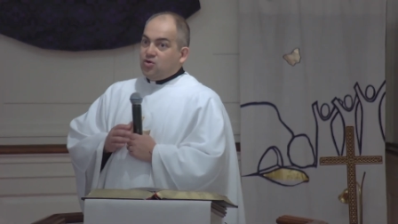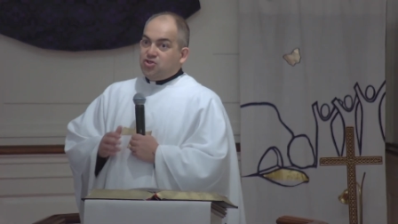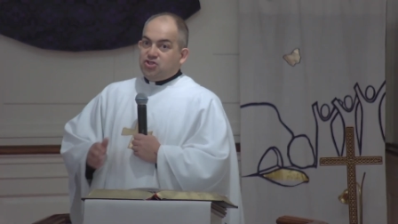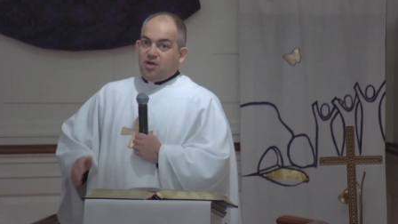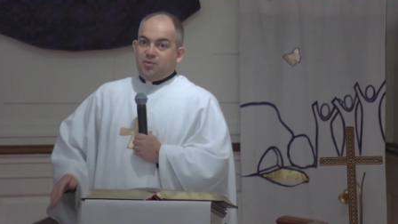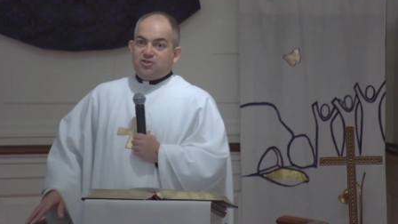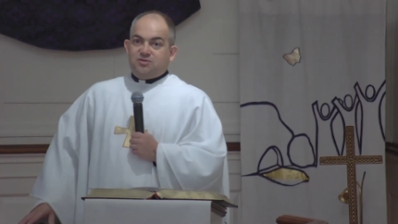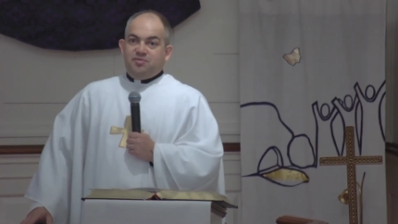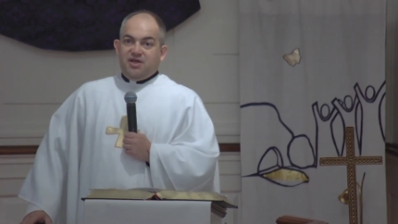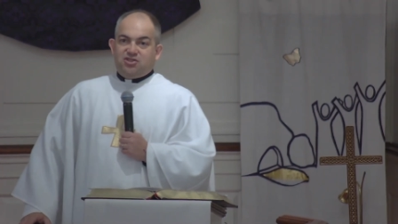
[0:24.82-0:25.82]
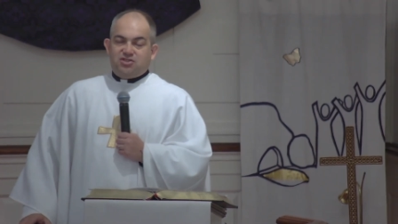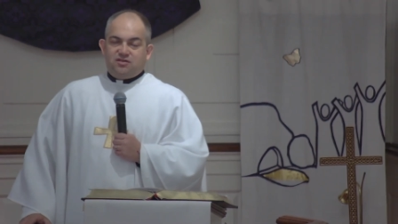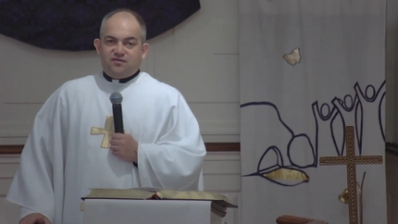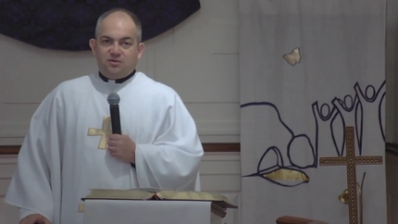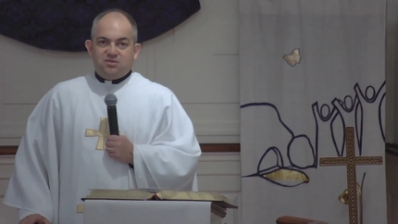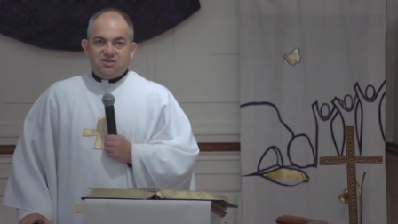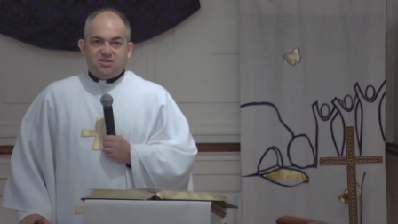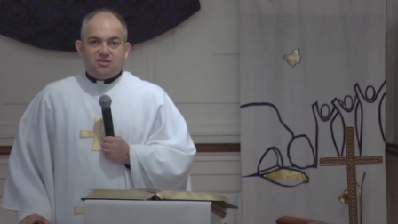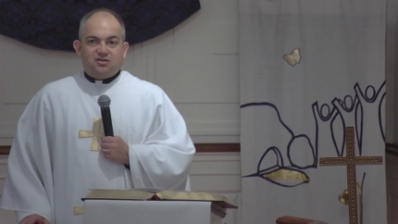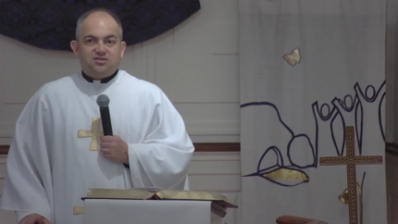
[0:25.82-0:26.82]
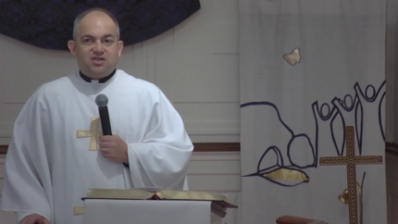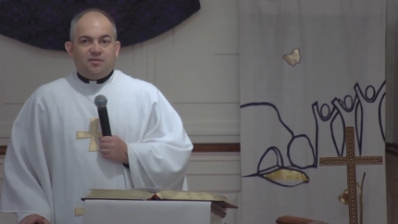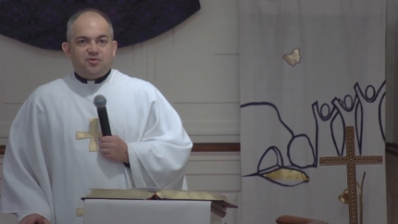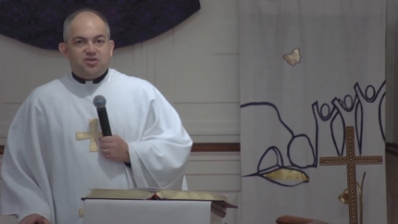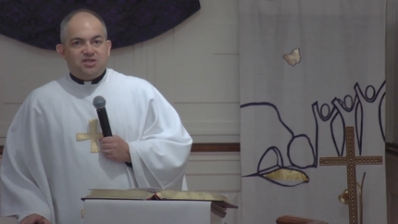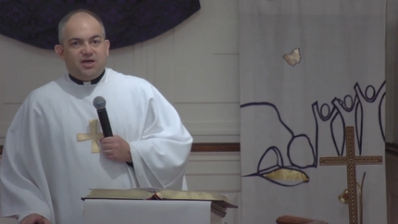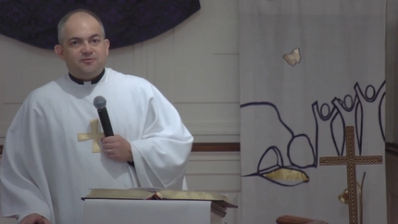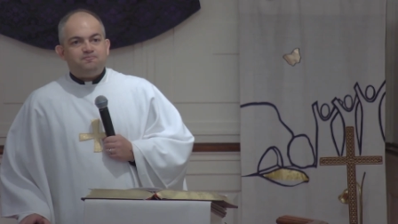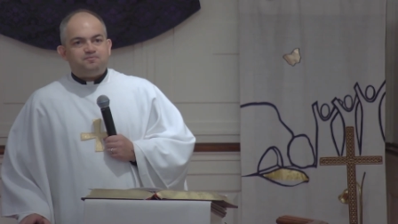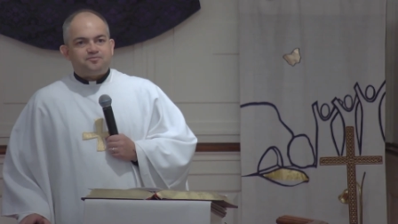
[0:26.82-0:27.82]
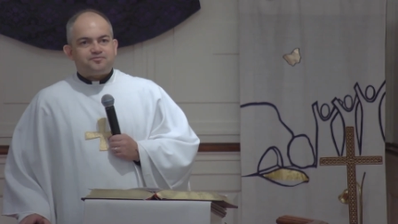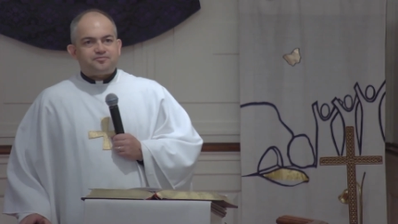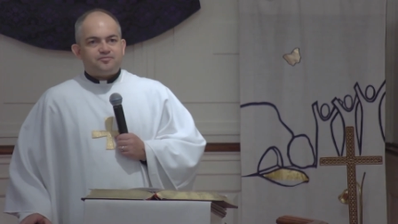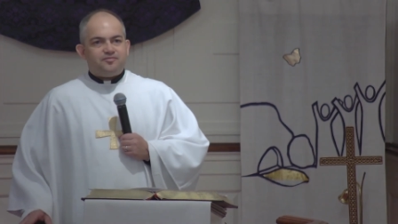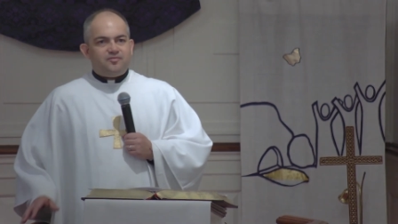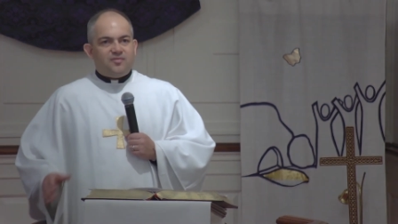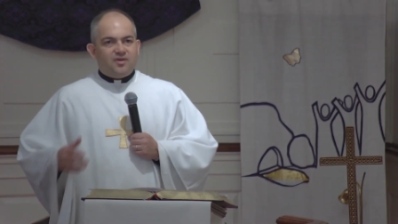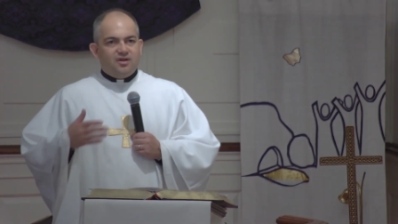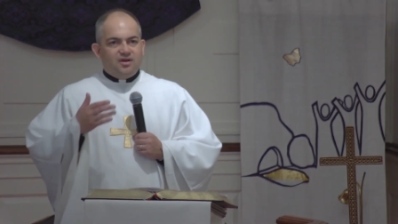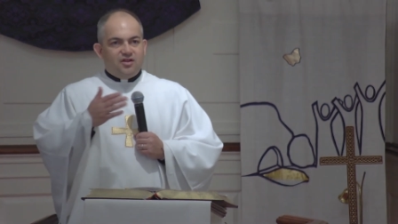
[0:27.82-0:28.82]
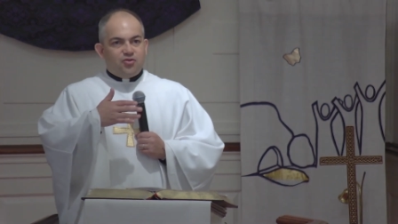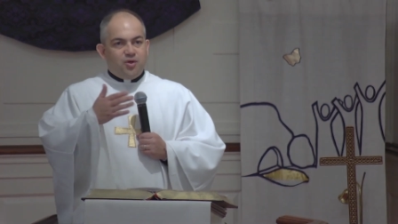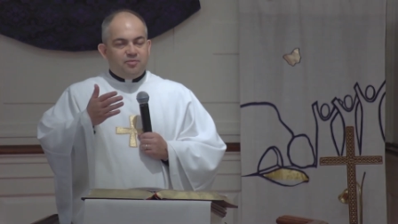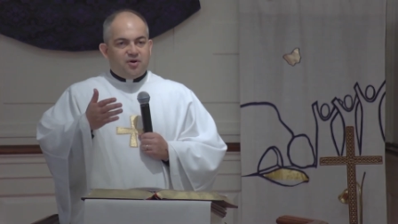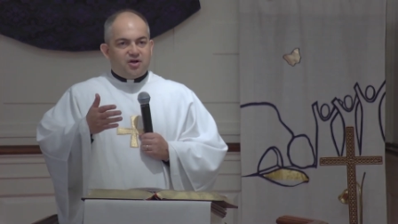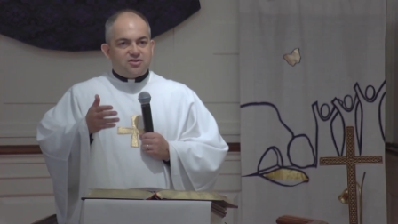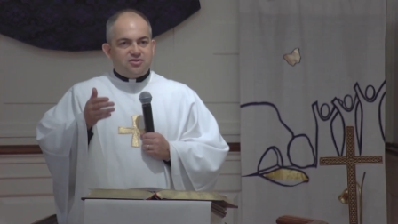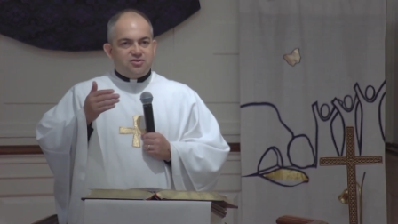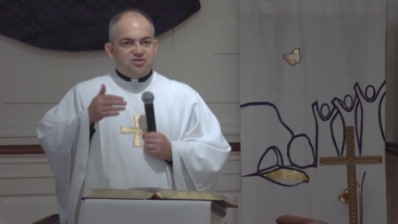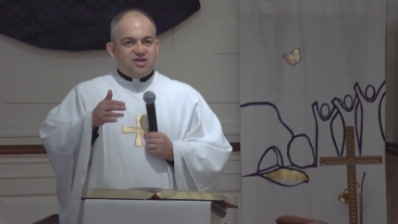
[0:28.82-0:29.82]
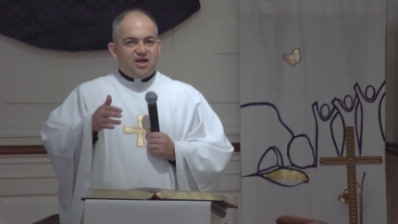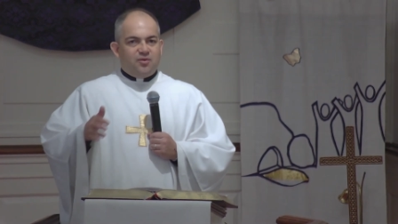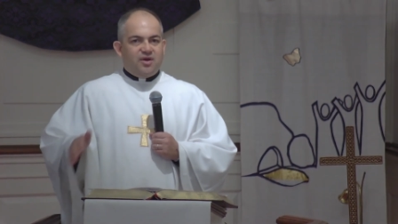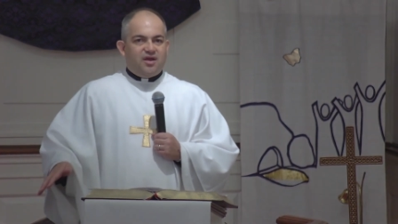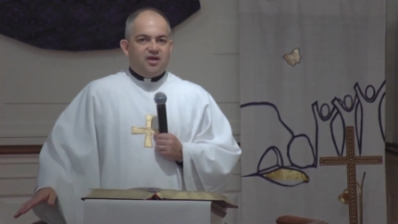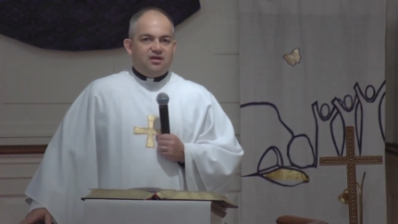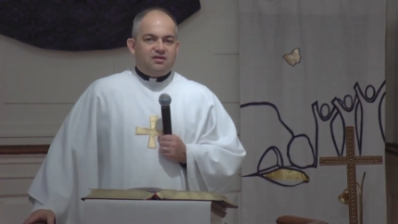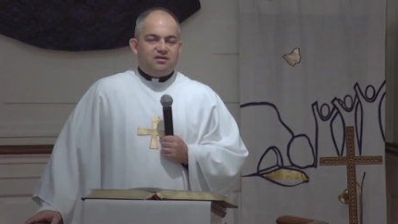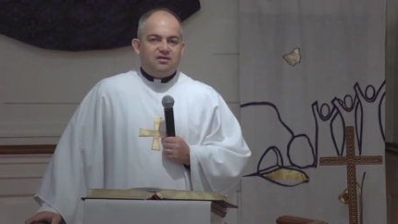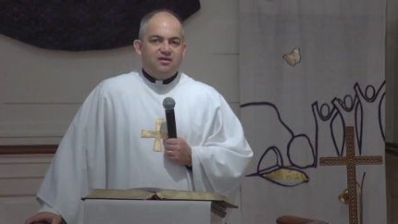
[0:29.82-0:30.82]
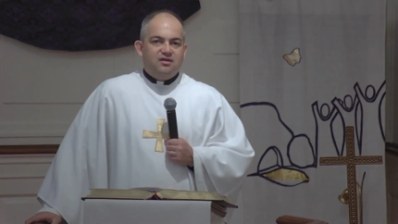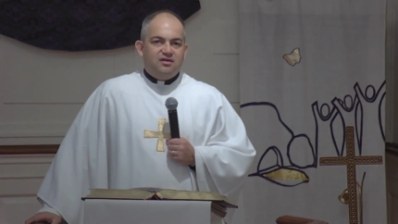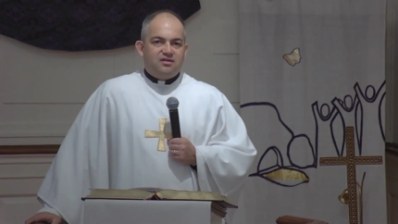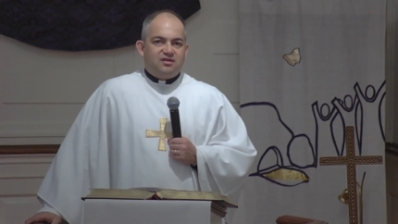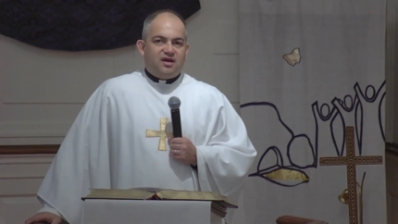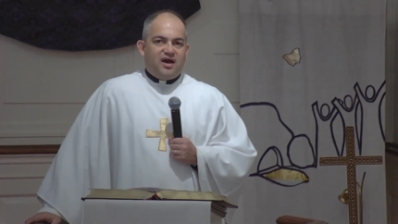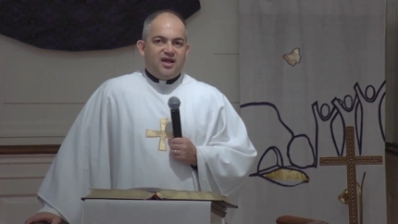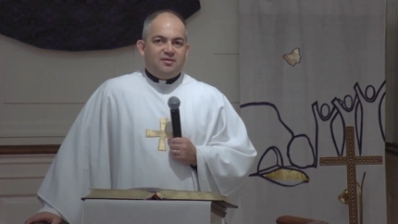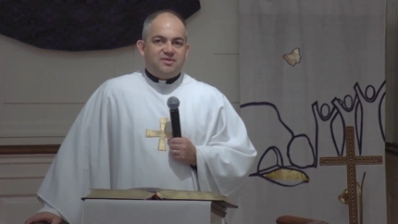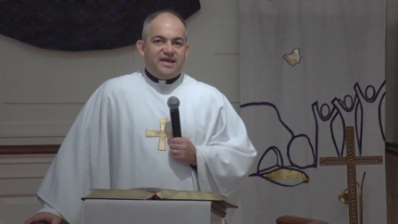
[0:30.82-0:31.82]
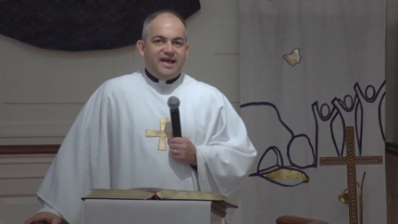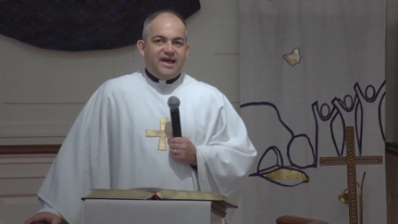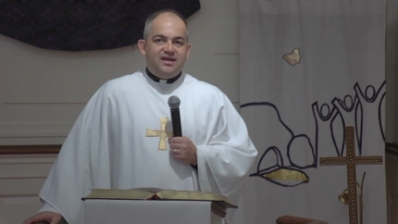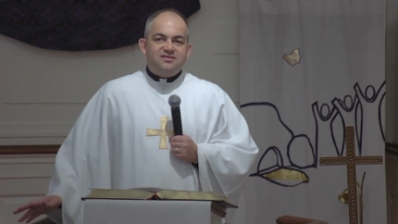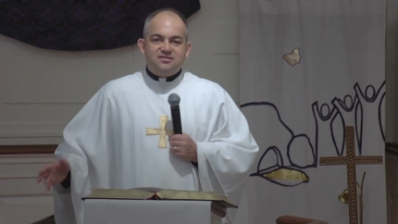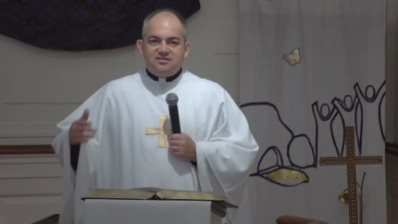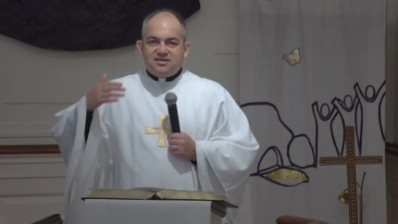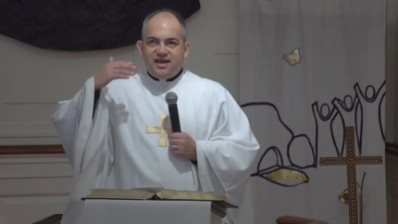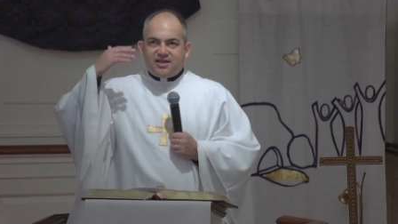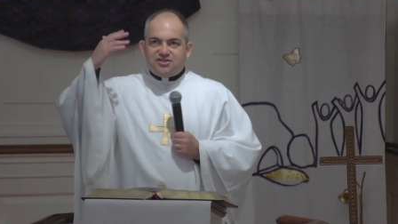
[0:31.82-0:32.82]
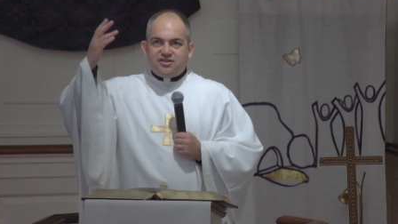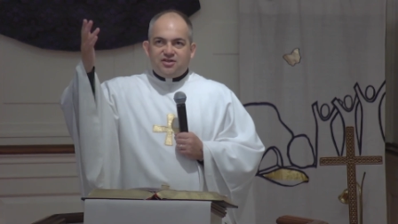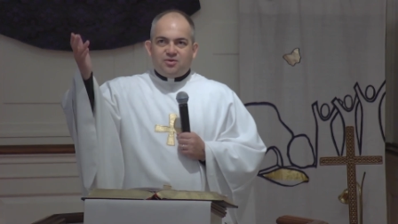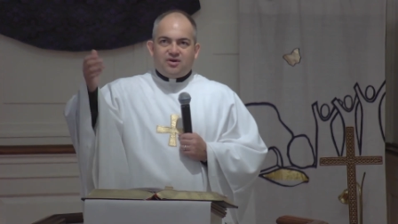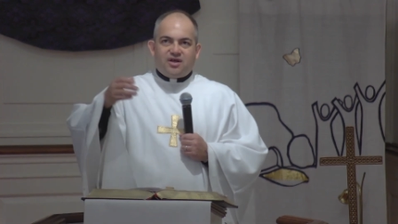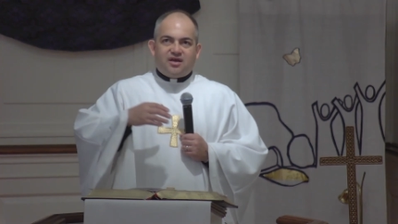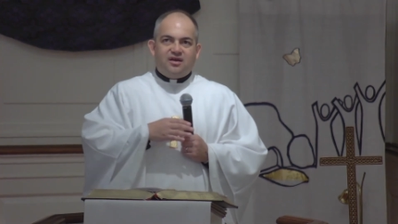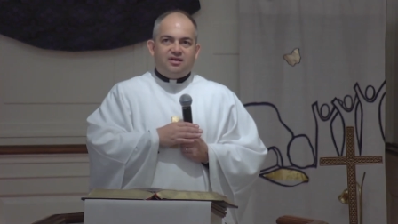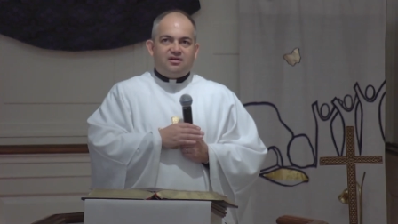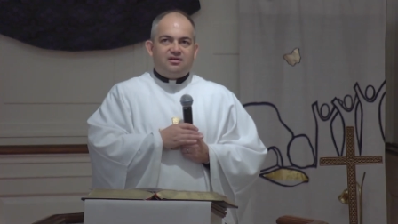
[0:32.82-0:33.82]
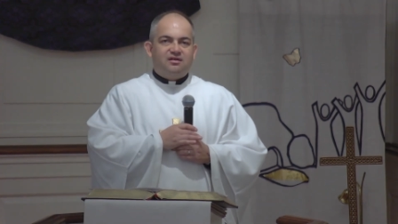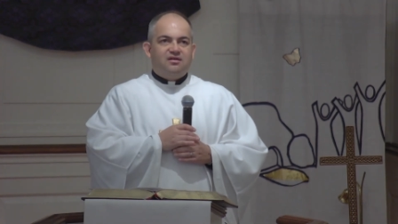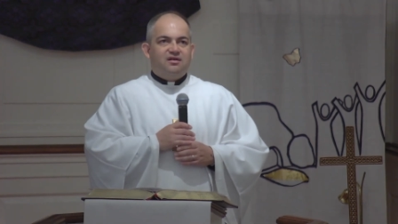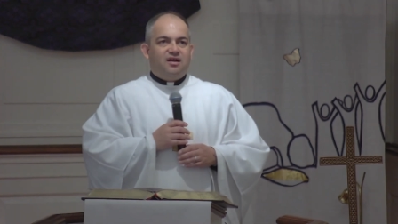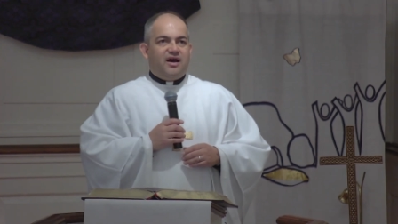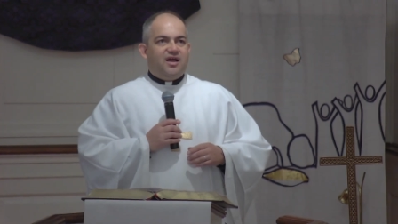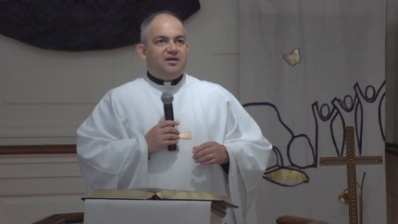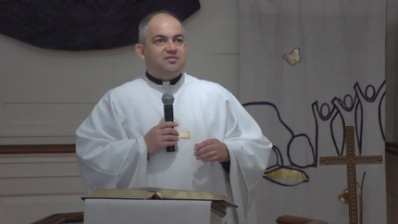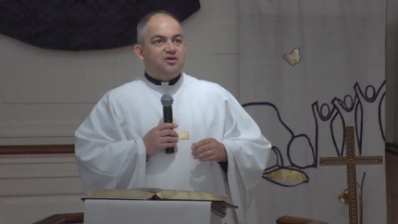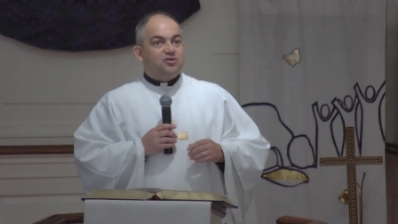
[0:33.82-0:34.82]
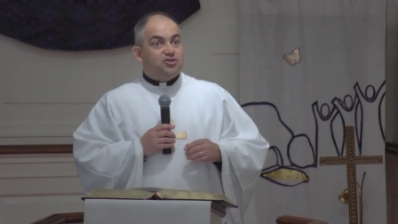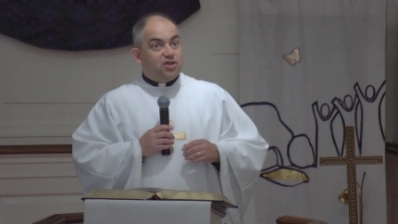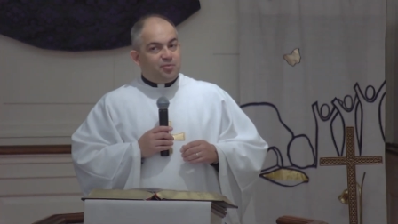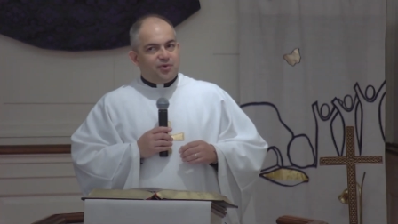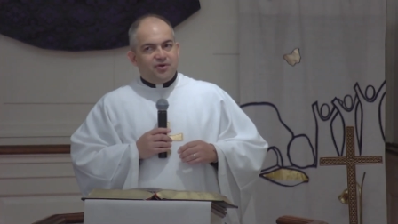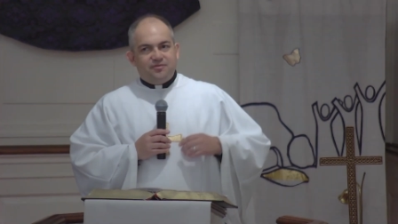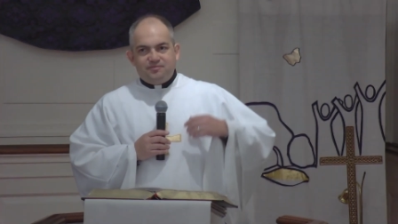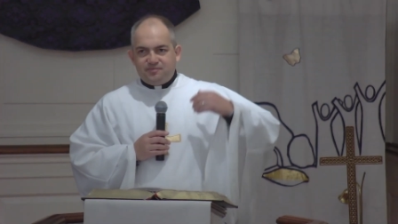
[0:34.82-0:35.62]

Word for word: Good Shepherd speech from Jesus in chapter 10 in three parts. Today we hear the I am the gate. Next year, we're going to hear I am the good shepherd.